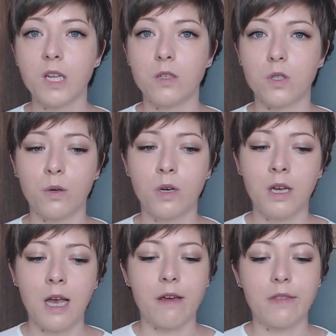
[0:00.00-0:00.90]
So
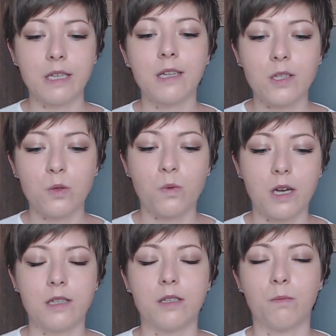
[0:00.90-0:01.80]
I think that's
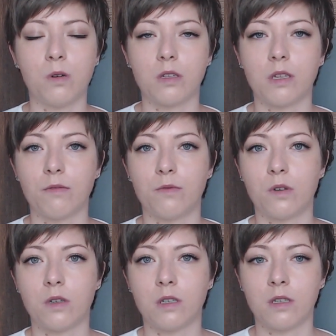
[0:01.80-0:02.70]
why it's important
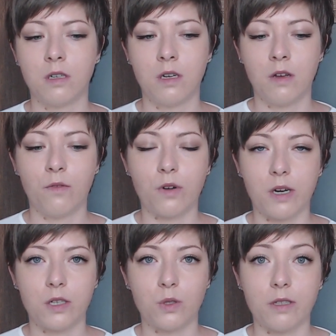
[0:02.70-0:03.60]
for
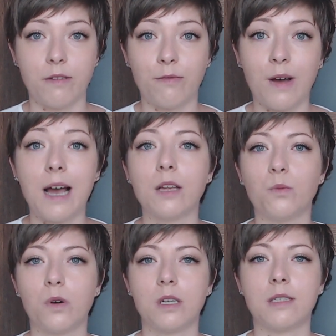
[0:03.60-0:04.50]
us to
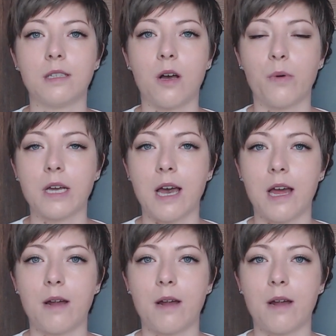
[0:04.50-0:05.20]
define what is it that we care